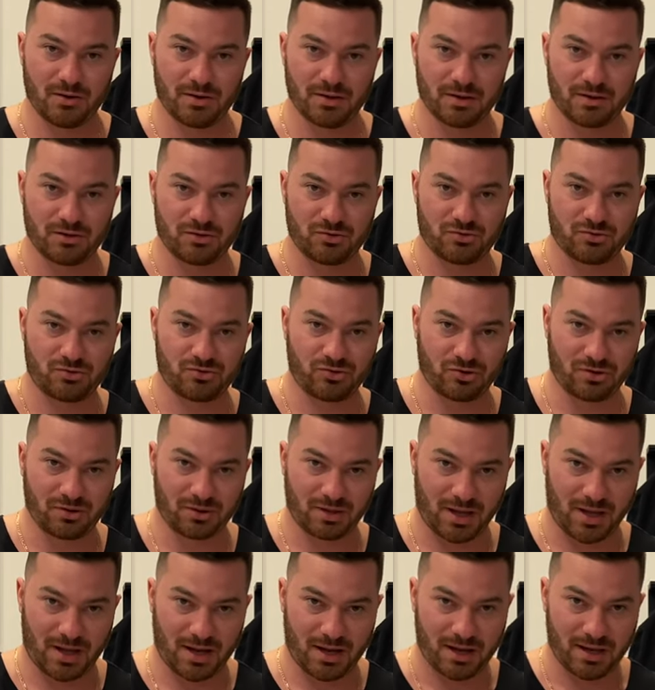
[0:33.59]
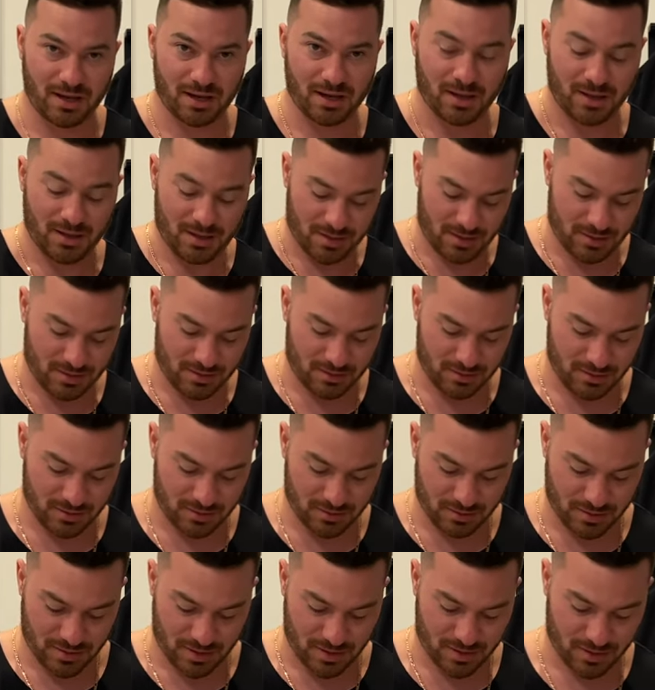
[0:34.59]
It is July, near
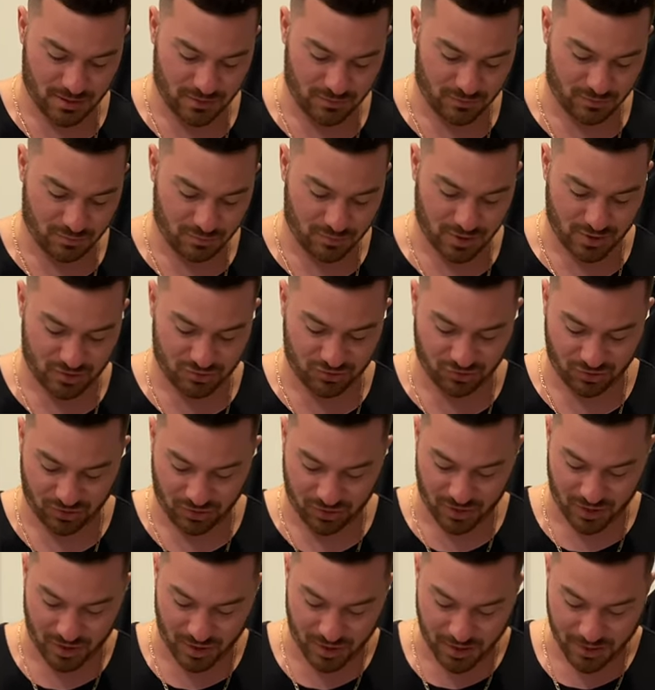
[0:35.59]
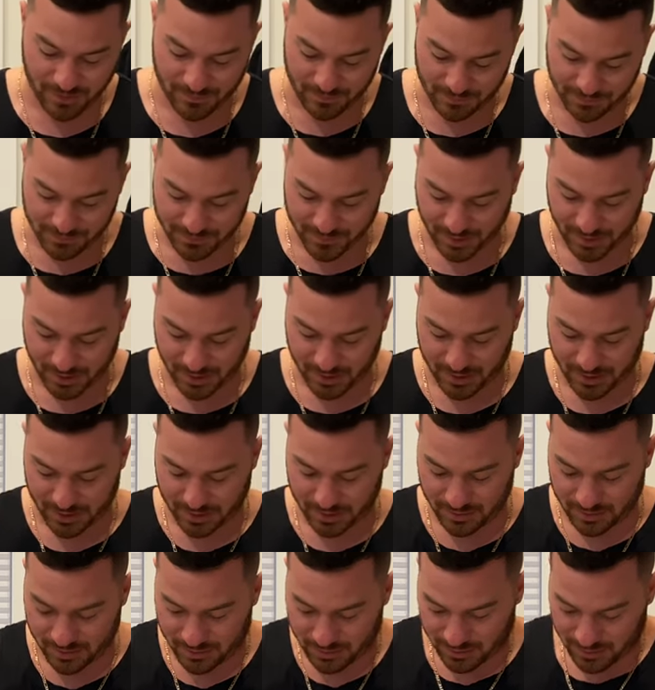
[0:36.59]
the end of mid-July,
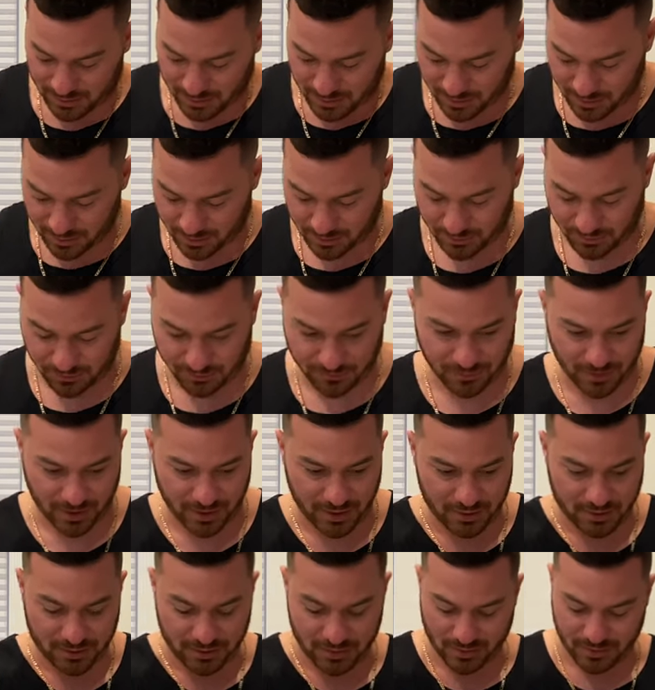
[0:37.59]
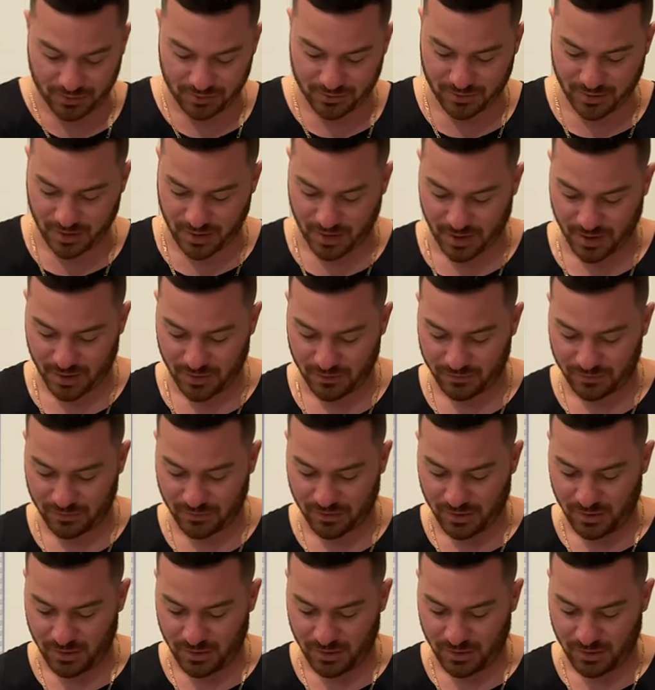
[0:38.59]
and it has finally arrived.